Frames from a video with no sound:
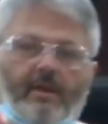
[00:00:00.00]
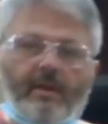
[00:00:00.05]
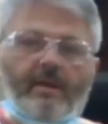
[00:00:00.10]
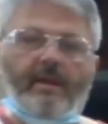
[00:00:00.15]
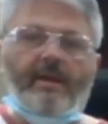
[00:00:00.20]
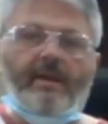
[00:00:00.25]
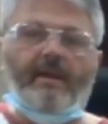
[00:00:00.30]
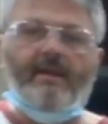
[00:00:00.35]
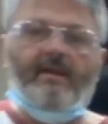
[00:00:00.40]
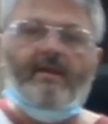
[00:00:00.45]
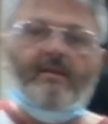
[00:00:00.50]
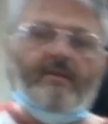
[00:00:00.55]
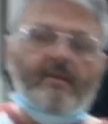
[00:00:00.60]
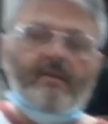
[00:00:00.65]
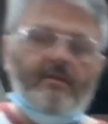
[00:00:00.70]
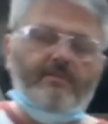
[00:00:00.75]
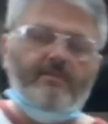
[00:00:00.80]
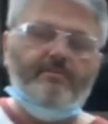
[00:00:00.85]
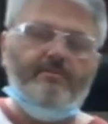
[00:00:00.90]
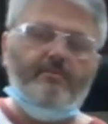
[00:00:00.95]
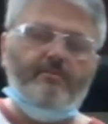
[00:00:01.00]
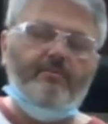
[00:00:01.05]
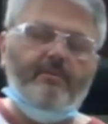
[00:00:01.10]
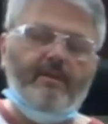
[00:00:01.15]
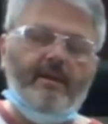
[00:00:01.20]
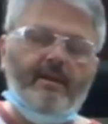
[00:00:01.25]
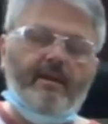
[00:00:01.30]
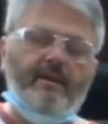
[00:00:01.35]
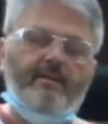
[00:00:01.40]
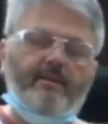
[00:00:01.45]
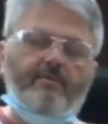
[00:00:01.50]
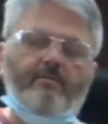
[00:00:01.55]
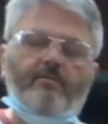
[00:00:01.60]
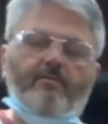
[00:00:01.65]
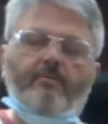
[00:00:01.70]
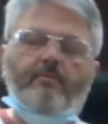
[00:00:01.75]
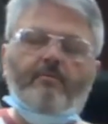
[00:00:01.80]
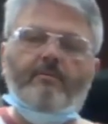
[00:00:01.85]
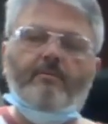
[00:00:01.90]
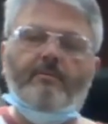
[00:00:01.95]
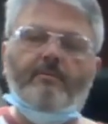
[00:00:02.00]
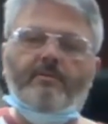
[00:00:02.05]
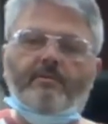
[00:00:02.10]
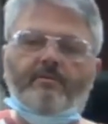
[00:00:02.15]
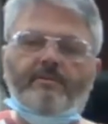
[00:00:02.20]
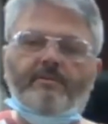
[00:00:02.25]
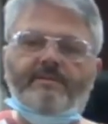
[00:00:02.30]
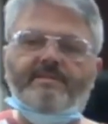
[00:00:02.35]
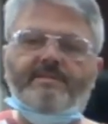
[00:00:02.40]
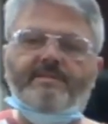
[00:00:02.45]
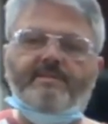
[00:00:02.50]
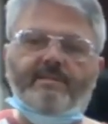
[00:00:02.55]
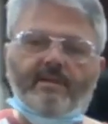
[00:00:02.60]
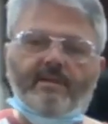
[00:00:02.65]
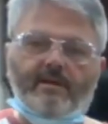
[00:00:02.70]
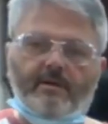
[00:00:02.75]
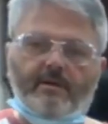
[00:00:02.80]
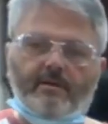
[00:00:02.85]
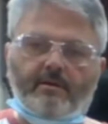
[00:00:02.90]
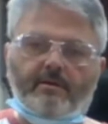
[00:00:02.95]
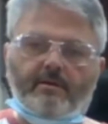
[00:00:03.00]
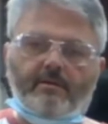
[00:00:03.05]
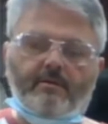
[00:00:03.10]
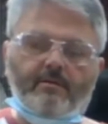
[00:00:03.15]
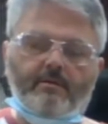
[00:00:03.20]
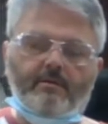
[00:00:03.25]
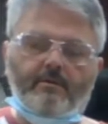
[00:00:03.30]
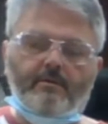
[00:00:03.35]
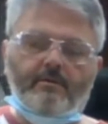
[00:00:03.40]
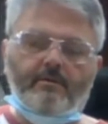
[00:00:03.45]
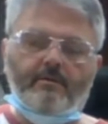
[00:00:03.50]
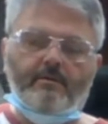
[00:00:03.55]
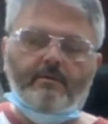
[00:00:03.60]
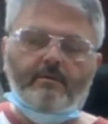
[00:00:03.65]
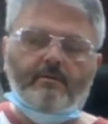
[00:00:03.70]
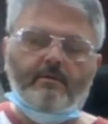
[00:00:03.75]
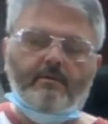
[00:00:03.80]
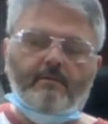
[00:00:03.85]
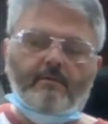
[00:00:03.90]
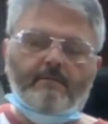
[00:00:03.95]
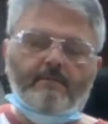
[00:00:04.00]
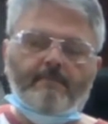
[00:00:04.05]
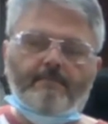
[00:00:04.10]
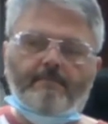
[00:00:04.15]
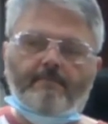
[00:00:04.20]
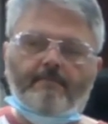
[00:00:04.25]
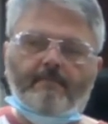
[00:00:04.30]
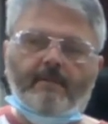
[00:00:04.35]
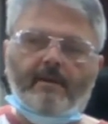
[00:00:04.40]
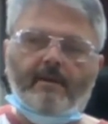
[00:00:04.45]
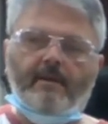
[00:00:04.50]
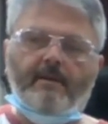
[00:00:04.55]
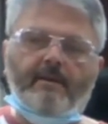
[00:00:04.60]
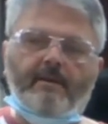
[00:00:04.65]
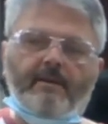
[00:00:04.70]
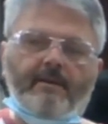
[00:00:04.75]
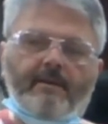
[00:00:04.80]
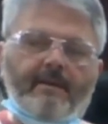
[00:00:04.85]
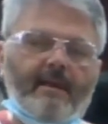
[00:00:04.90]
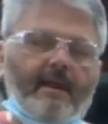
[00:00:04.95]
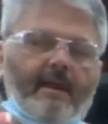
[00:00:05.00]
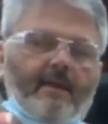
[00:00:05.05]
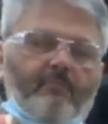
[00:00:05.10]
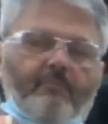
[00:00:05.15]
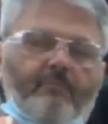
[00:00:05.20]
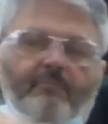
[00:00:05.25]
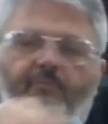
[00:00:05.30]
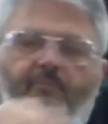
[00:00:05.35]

and screw the handle till it's snug. Okay, that